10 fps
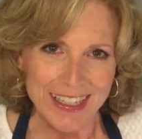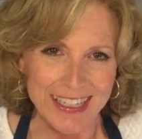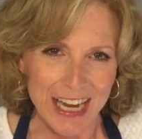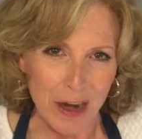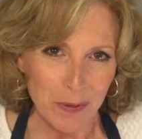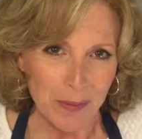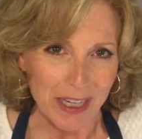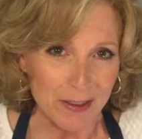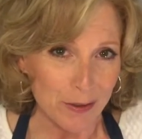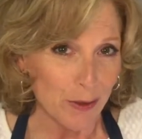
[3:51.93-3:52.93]
Now we're
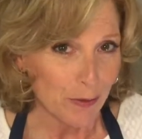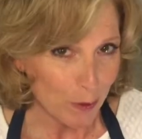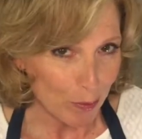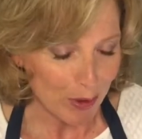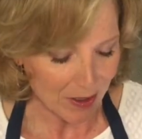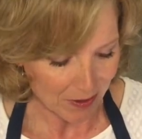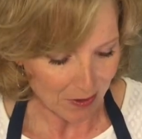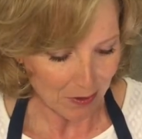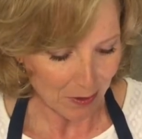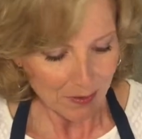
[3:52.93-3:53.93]
back to the food
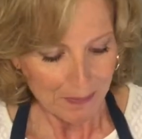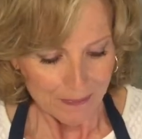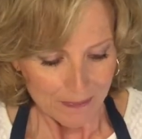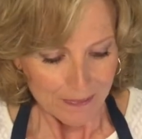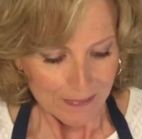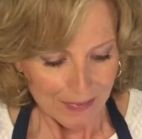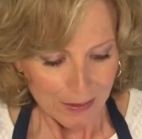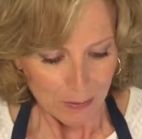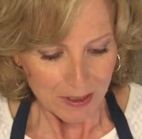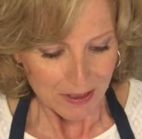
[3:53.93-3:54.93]
processor,
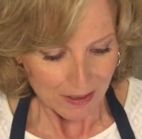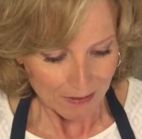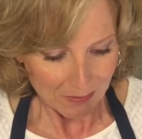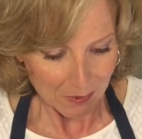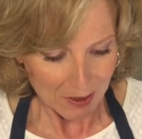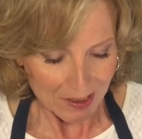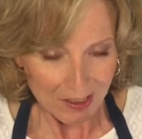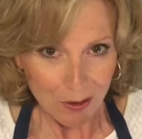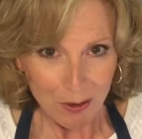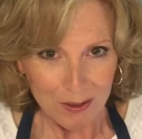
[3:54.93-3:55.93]
the really,
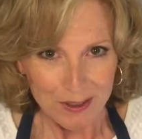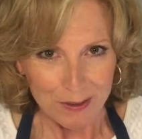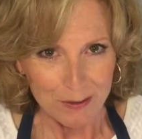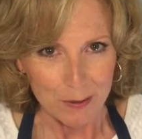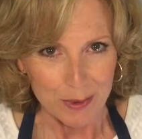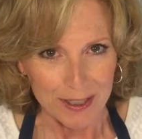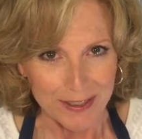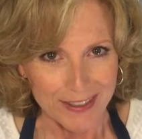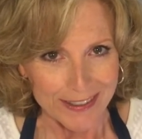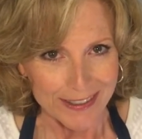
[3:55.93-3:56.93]
really old food
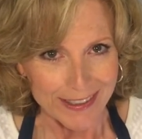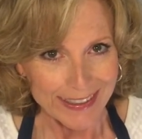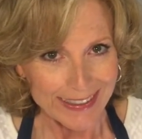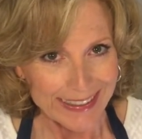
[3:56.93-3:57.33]
processor.